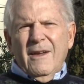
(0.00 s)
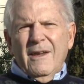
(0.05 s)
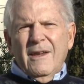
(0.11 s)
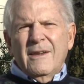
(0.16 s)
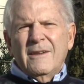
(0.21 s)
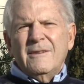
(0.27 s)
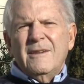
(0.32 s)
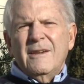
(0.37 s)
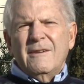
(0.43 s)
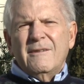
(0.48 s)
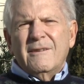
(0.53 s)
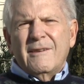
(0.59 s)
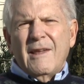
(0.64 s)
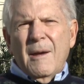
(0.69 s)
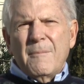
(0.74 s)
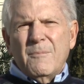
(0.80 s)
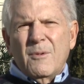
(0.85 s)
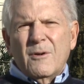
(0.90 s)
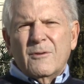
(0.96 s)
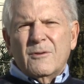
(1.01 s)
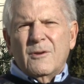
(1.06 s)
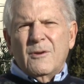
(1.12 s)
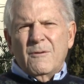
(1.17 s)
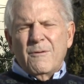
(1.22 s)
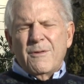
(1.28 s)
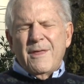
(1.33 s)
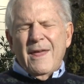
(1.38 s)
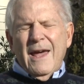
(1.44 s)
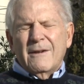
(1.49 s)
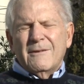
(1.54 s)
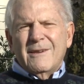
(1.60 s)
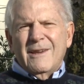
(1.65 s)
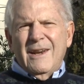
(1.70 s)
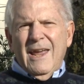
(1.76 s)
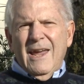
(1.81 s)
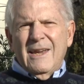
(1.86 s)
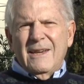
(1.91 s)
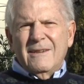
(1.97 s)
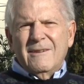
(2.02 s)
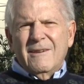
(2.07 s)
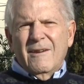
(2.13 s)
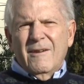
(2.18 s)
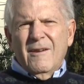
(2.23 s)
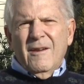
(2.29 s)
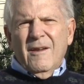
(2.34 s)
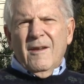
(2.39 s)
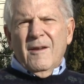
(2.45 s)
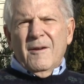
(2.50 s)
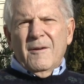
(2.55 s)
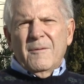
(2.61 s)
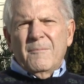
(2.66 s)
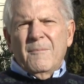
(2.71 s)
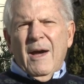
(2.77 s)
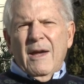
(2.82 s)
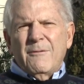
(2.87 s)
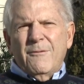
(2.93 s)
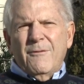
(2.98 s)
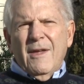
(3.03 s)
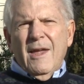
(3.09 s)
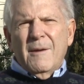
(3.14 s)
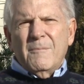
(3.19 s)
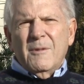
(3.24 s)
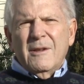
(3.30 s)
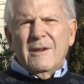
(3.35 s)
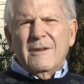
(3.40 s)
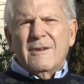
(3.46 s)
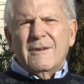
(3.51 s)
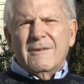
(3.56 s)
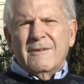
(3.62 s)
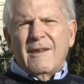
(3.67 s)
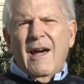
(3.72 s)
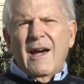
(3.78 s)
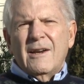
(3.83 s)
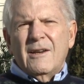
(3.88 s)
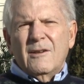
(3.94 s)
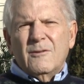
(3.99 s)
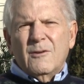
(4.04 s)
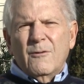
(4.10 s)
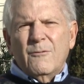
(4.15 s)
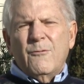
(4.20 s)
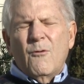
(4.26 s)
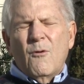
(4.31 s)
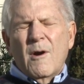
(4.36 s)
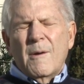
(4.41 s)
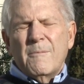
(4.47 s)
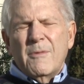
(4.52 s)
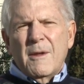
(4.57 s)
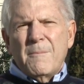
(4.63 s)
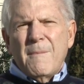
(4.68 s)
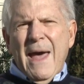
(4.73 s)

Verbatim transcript: In December 2008, my family decided to form the